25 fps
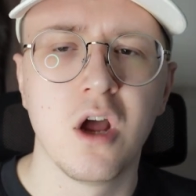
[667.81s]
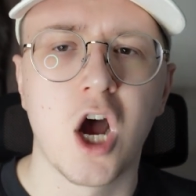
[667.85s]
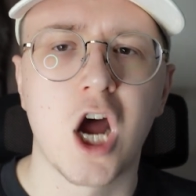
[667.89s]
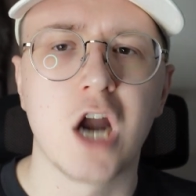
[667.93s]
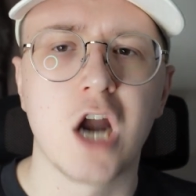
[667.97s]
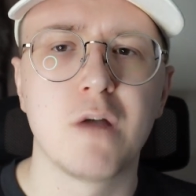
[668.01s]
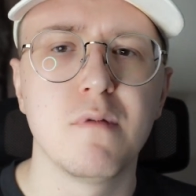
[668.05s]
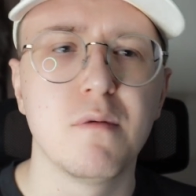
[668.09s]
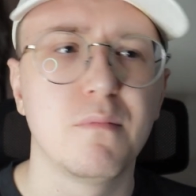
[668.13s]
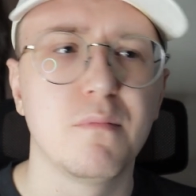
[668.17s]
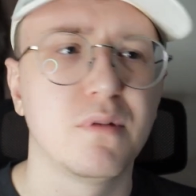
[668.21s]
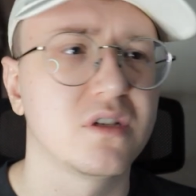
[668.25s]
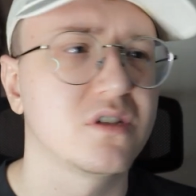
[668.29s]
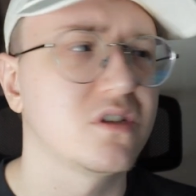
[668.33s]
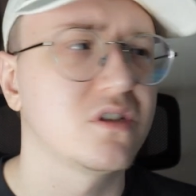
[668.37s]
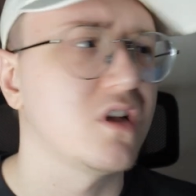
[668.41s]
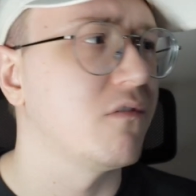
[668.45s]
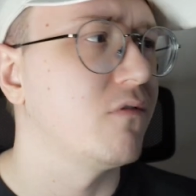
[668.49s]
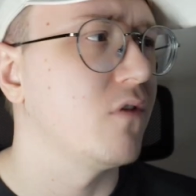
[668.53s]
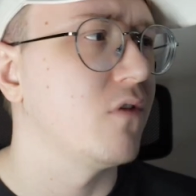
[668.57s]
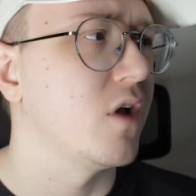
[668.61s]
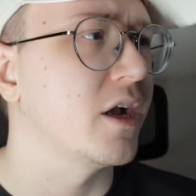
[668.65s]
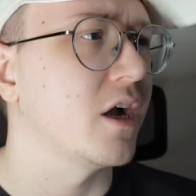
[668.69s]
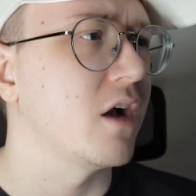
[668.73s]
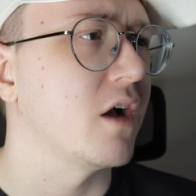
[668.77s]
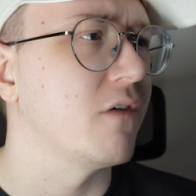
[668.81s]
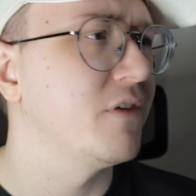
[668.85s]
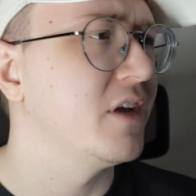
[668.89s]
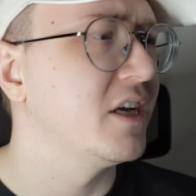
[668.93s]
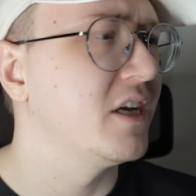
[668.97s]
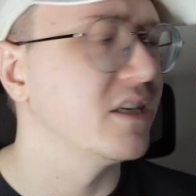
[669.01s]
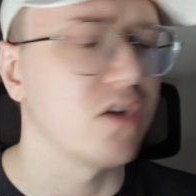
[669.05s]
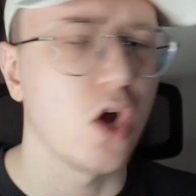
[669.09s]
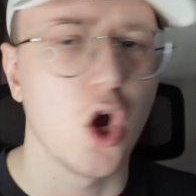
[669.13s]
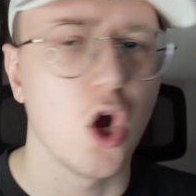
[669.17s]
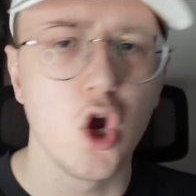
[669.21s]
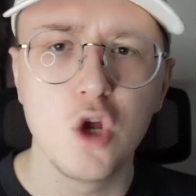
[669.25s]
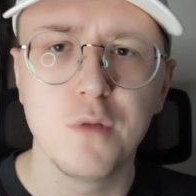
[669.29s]
I remember stuff like, I think
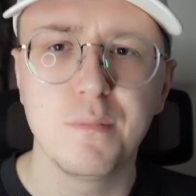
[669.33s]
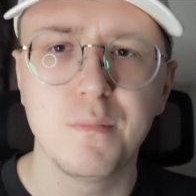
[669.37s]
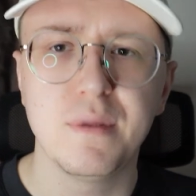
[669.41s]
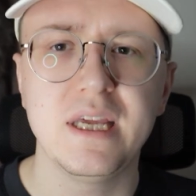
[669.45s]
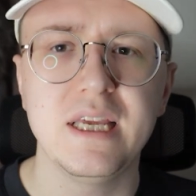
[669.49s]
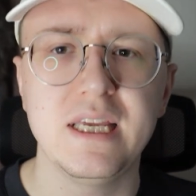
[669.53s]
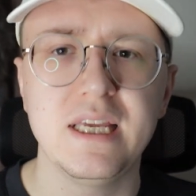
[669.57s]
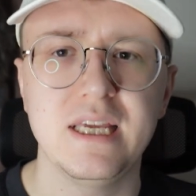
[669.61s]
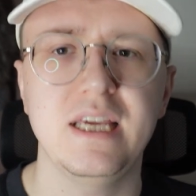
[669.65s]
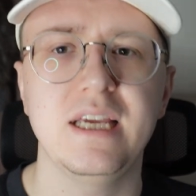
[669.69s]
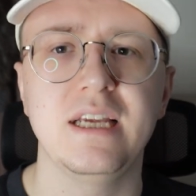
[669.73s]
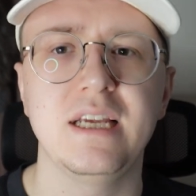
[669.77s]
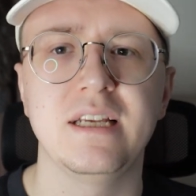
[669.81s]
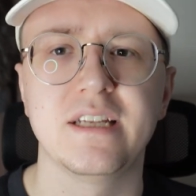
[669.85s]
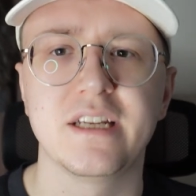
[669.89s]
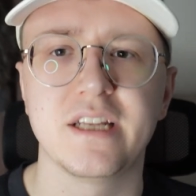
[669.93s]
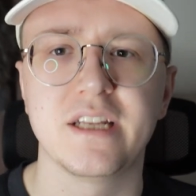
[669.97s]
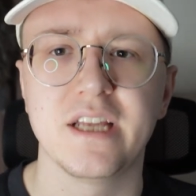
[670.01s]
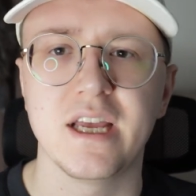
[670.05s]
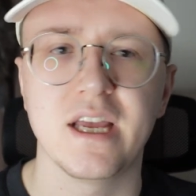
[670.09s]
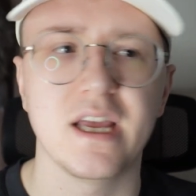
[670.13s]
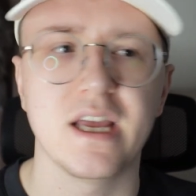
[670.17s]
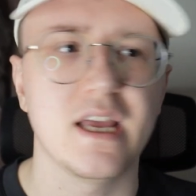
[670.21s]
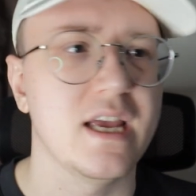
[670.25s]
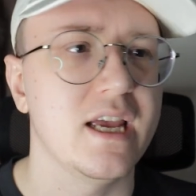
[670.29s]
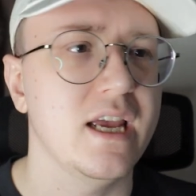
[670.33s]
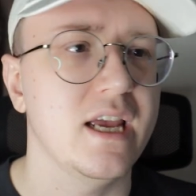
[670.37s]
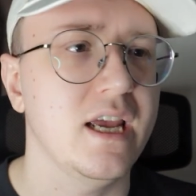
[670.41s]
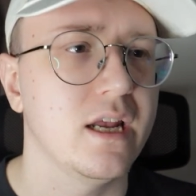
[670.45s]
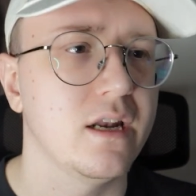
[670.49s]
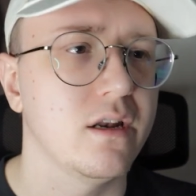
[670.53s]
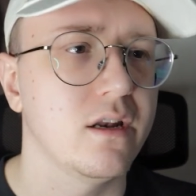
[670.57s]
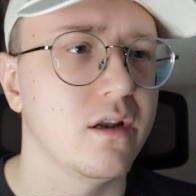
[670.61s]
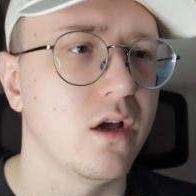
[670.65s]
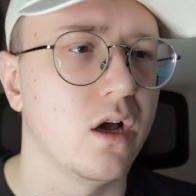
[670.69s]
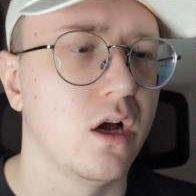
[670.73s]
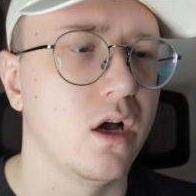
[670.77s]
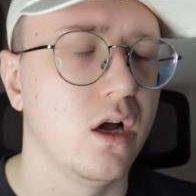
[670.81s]
it's OPE did it
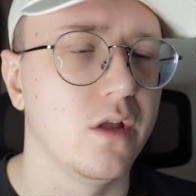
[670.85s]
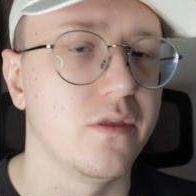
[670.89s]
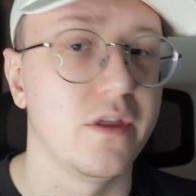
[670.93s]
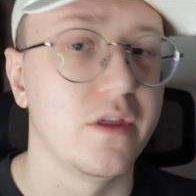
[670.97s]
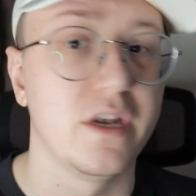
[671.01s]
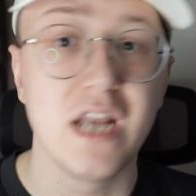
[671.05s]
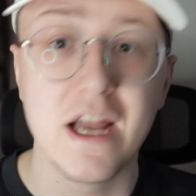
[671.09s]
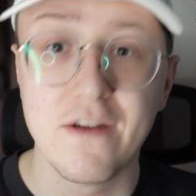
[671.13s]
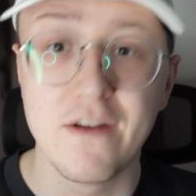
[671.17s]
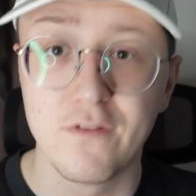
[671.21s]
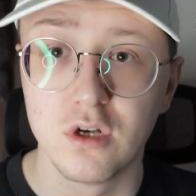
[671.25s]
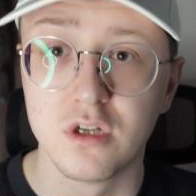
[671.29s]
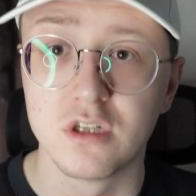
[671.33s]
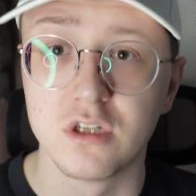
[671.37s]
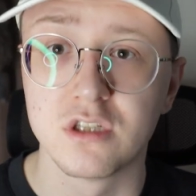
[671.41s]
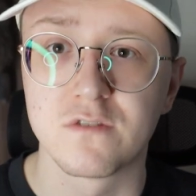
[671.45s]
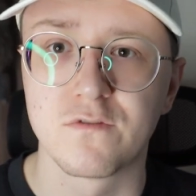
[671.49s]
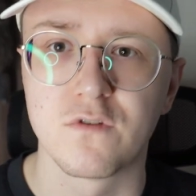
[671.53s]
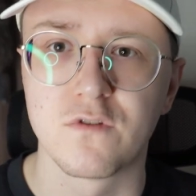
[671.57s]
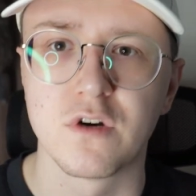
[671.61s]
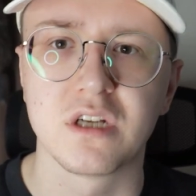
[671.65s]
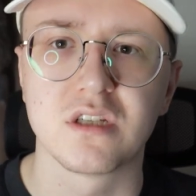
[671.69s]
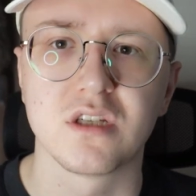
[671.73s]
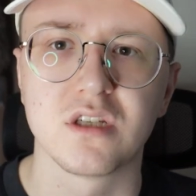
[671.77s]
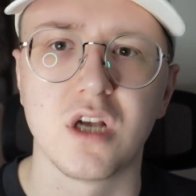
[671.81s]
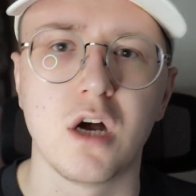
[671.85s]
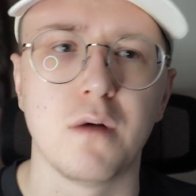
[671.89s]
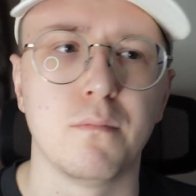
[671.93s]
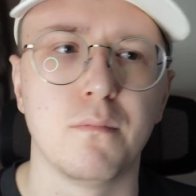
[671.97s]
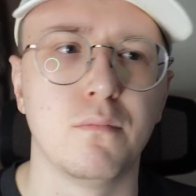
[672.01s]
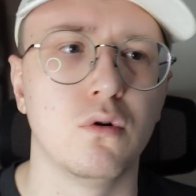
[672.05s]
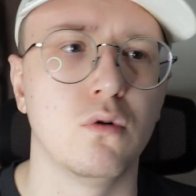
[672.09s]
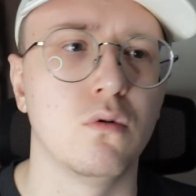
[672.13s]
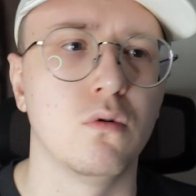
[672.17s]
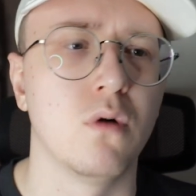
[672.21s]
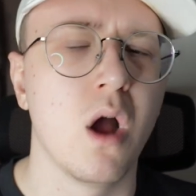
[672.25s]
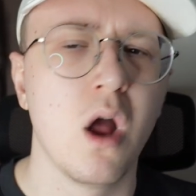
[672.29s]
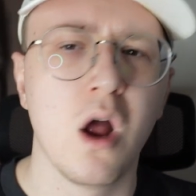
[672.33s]
in the Netherlands, for
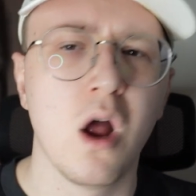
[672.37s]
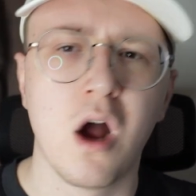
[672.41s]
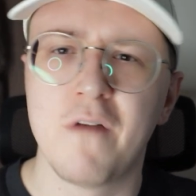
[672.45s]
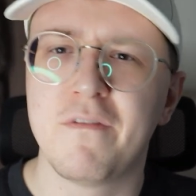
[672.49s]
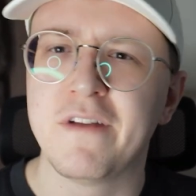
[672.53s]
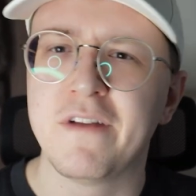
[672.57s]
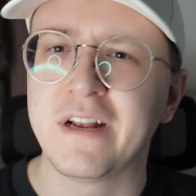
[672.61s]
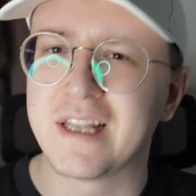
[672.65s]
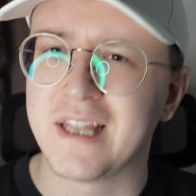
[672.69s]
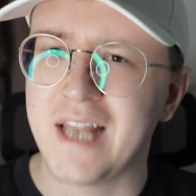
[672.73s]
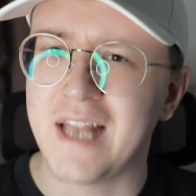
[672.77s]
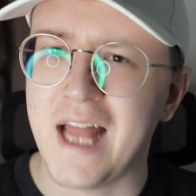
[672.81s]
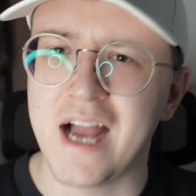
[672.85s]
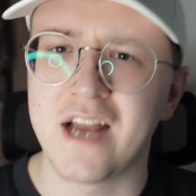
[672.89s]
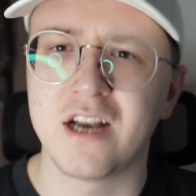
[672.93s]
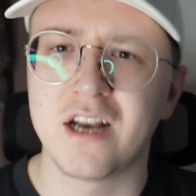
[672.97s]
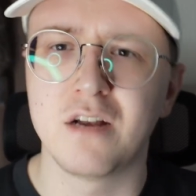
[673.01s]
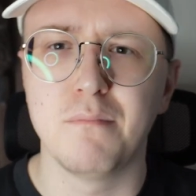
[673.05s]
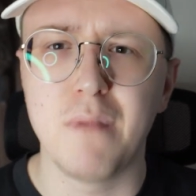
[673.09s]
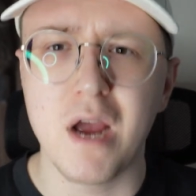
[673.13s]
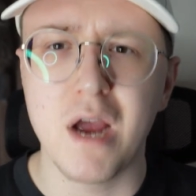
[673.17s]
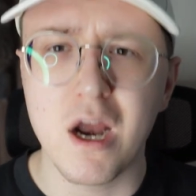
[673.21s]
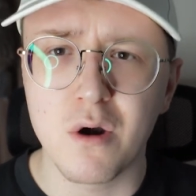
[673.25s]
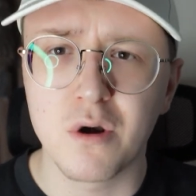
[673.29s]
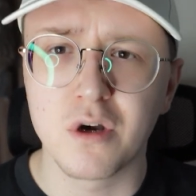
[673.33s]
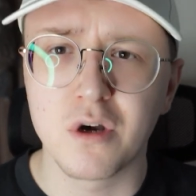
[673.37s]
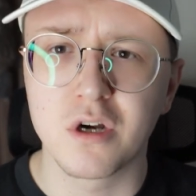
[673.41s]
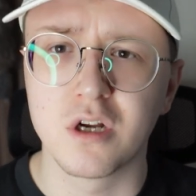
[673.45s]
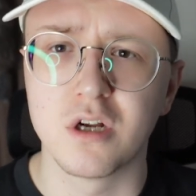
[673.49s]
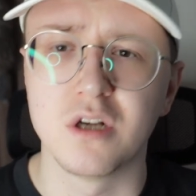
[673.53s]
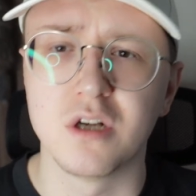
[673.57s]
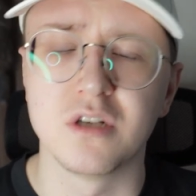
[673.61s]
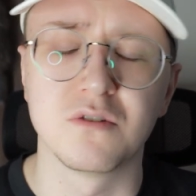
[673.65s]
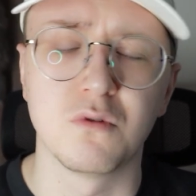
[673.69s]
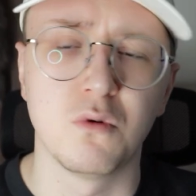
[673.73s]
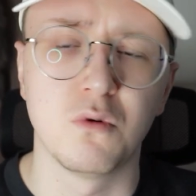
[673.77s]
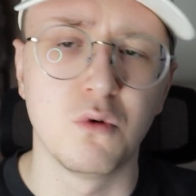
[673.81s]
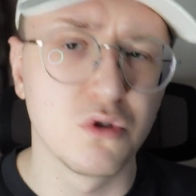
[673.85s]
example. I think Latin America
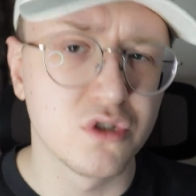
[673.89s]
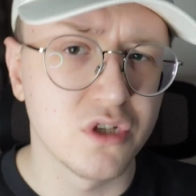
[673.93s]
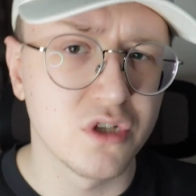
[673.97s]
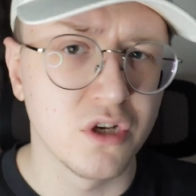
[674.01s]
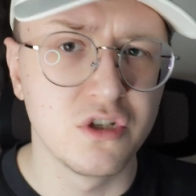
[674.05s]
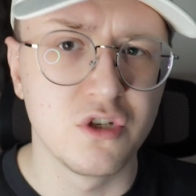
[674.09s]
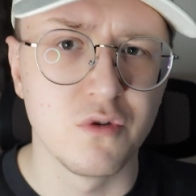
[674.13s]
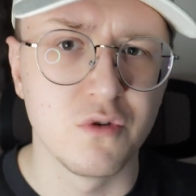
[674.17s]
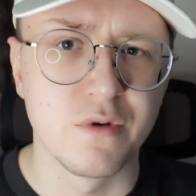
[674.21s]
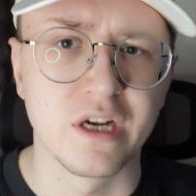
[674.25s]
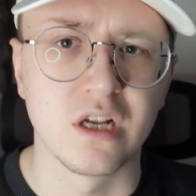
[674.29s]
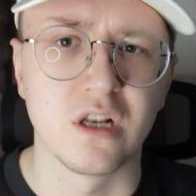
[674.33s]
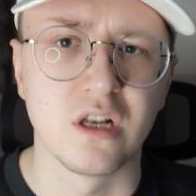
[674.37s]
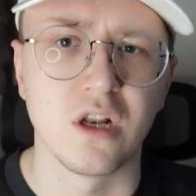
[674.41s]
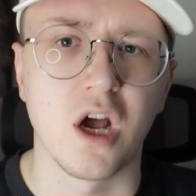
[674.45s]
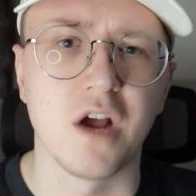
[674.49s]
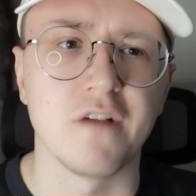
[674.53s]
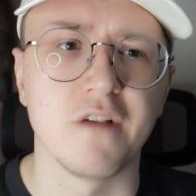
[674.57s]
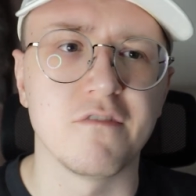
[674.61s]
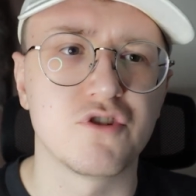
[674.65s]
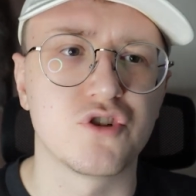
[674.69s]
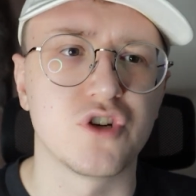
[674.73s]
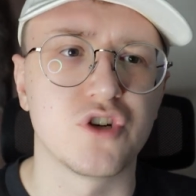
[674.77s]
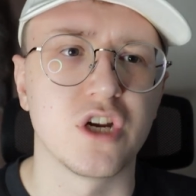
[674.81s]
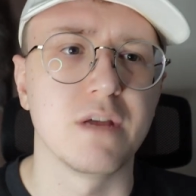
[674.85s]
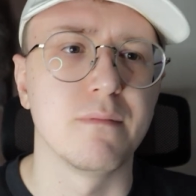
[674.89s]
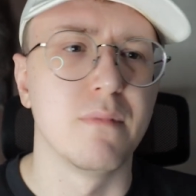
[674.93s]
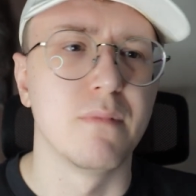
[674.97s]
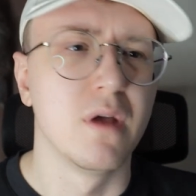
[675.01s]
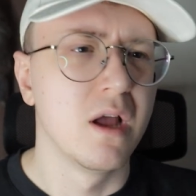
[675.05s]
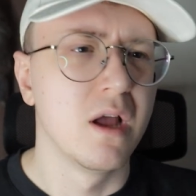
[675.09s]
is also doing a live stream.